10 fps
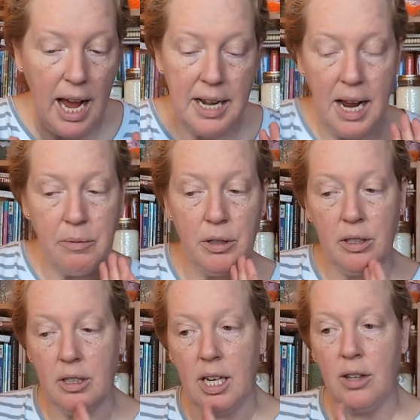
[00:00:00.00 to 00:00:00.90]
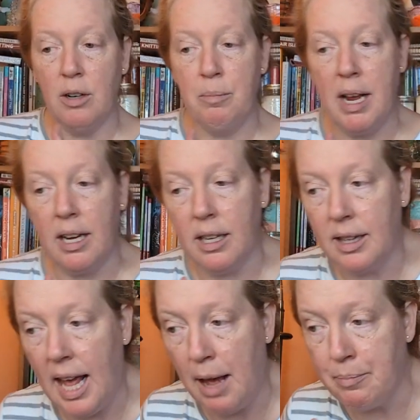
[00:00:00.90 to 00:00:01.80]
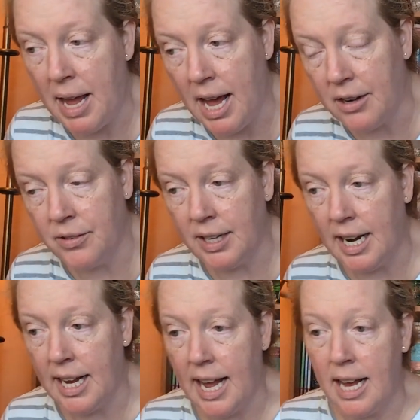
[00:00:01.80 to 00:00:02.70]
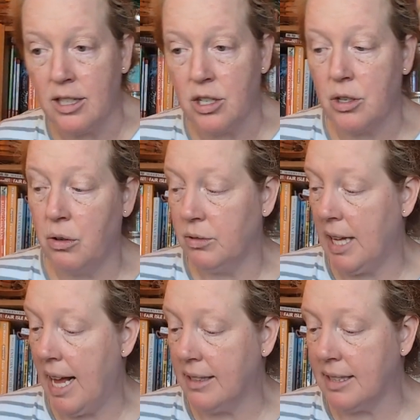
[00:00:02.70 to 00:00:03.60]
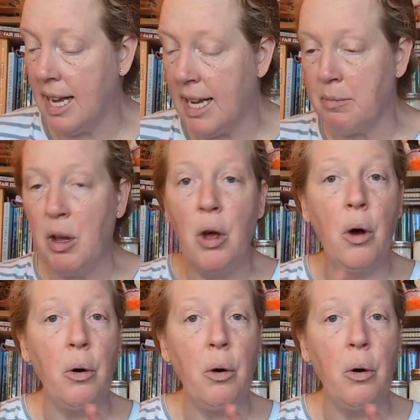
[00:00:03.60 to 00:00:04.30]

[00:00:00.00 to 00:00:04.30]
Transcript: and I will either make that pattern that I had shown last time,